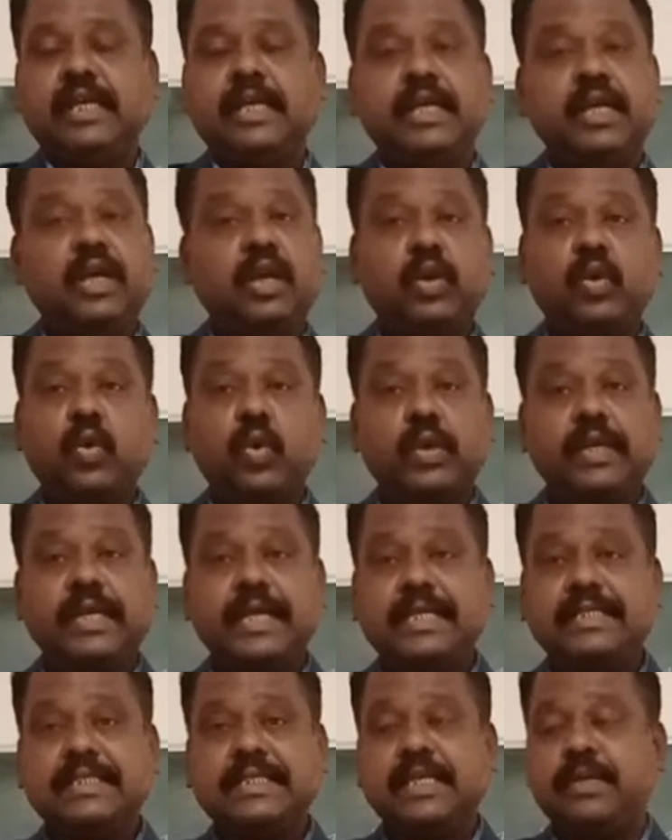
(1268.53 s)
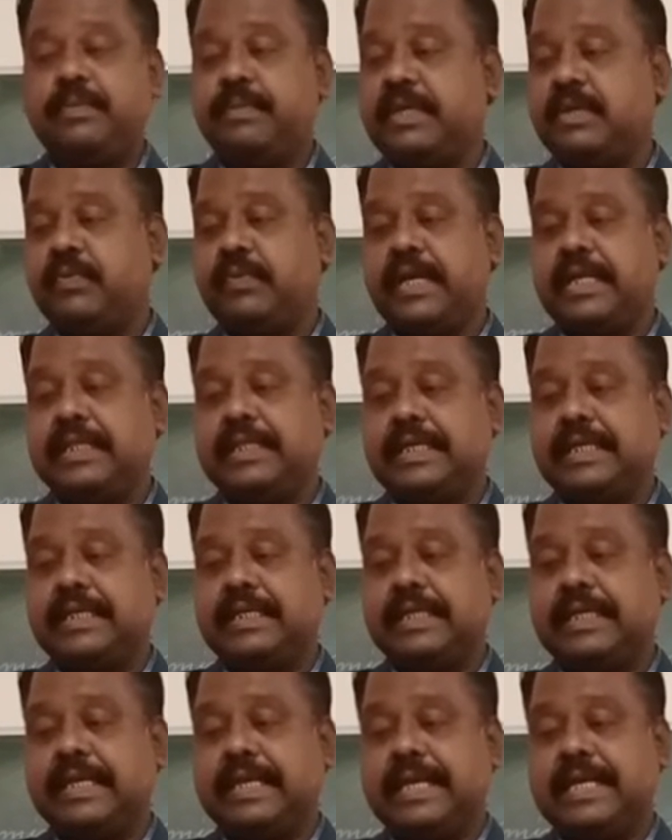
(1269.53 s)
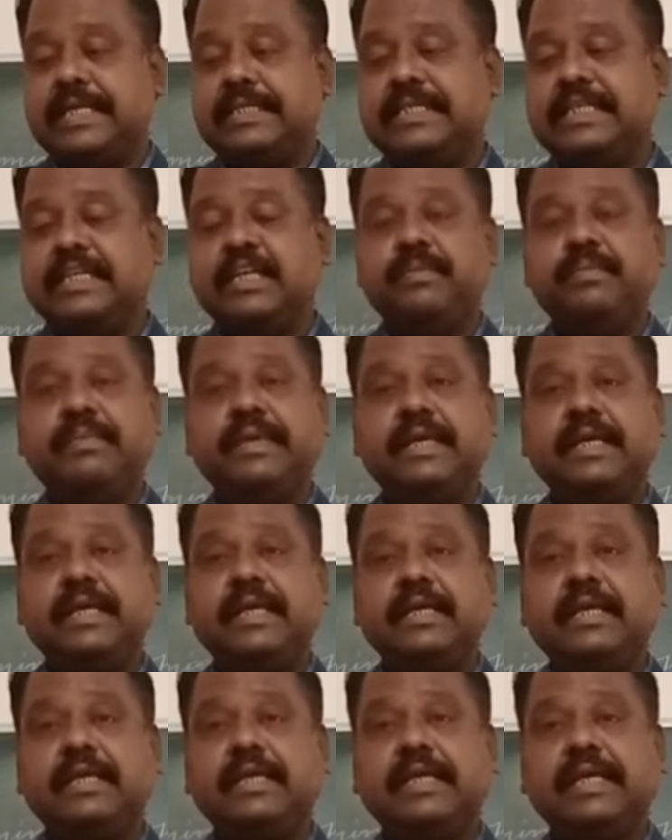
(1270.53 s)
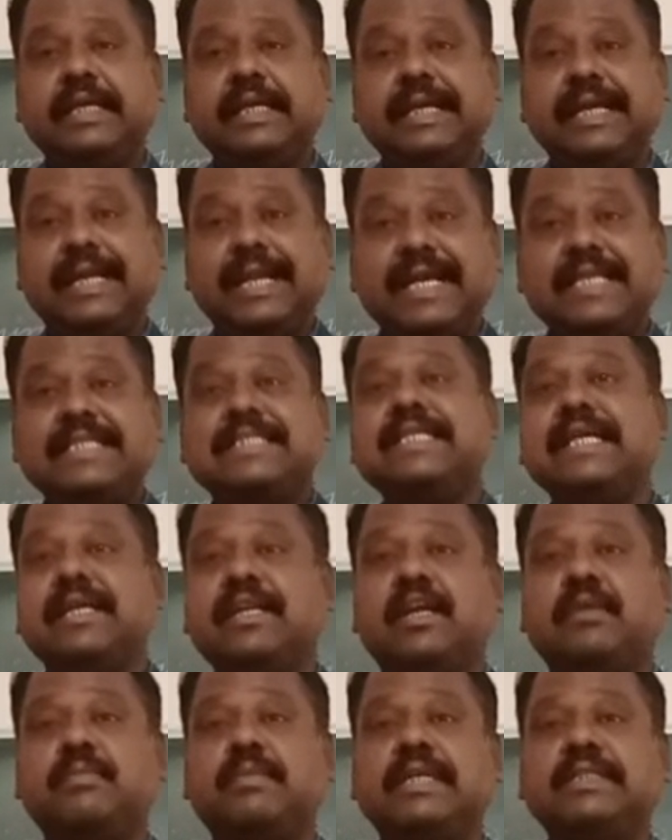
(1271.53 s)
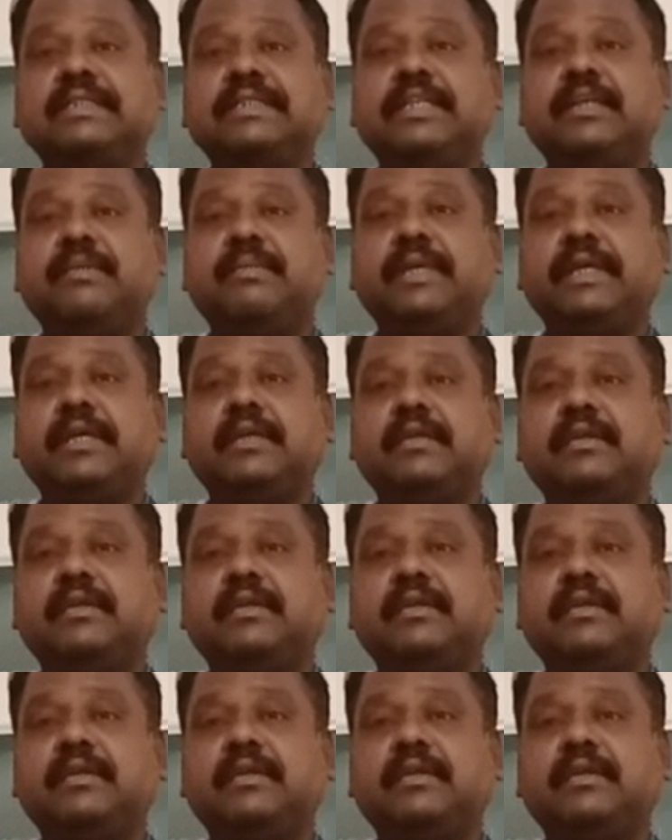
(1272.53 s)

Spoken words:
Here no real GDP. When that real GDP less than normal GDP,